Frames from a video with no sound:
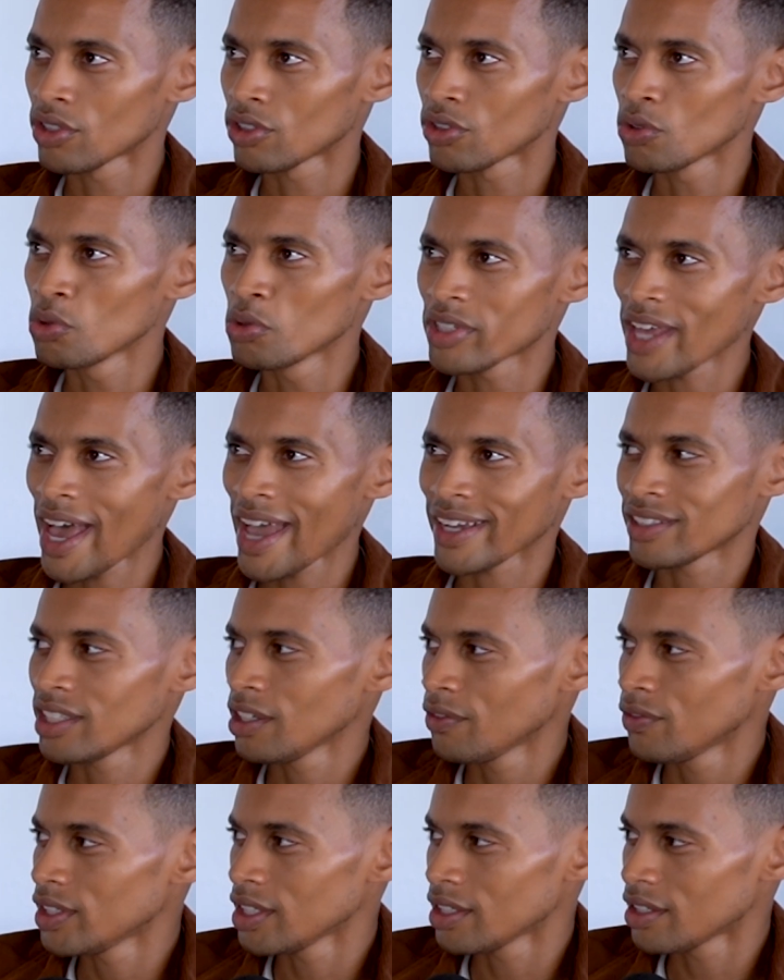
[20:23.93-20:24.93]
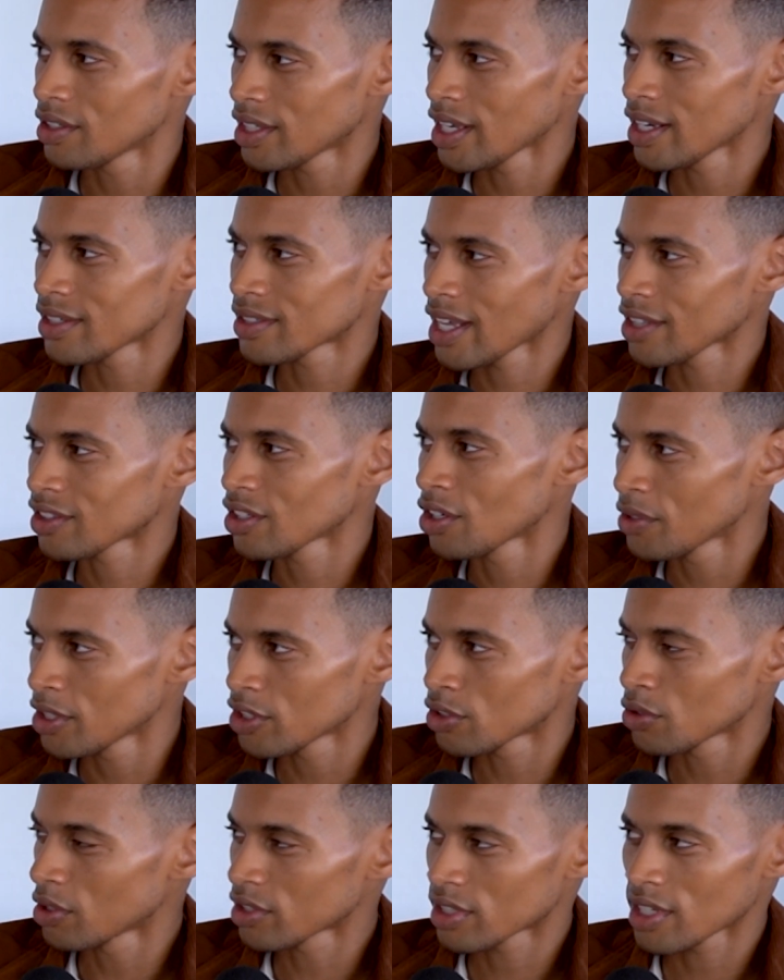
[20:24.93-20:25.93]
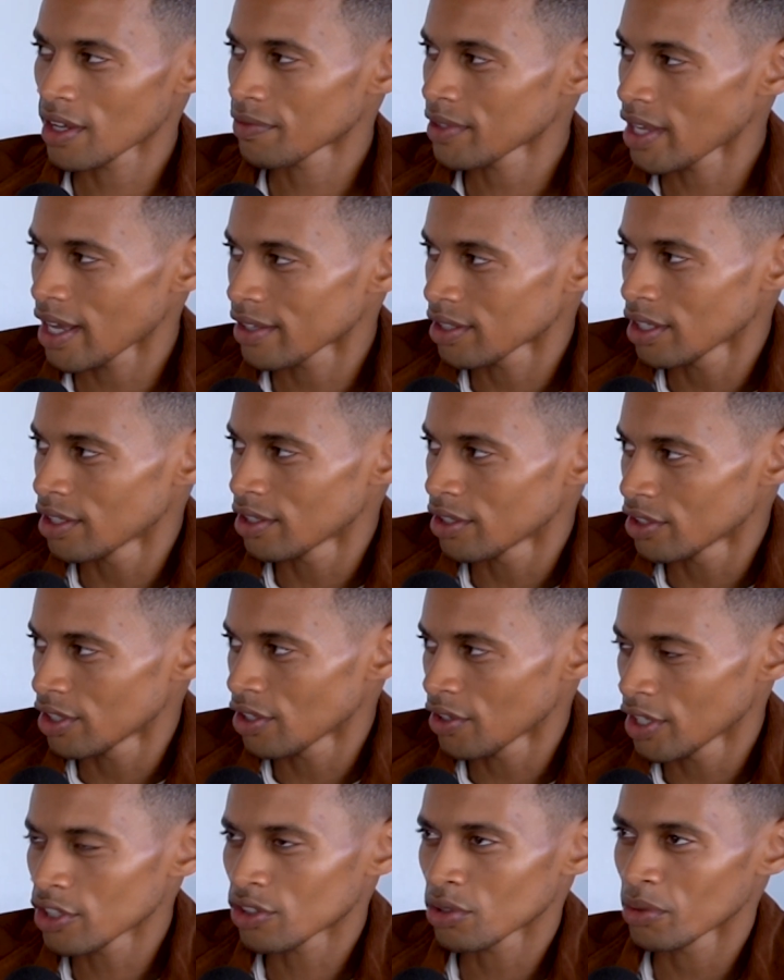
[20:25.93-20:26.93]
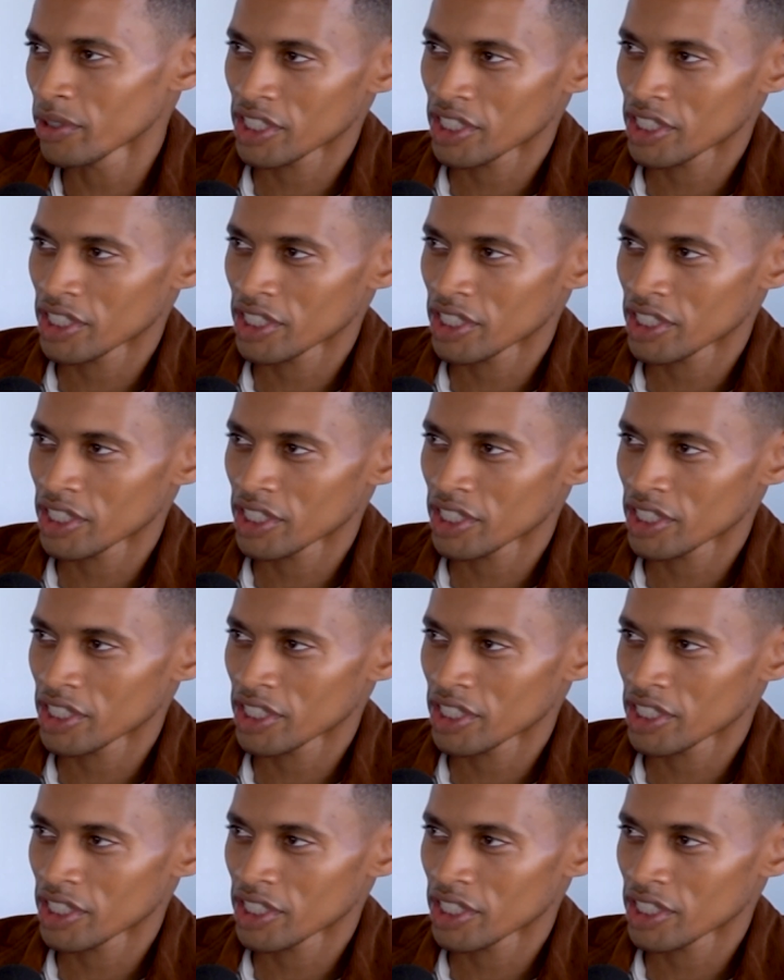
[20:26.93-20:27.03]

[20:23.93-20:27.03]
loose activity, the things that they're into, the stuff that they're into,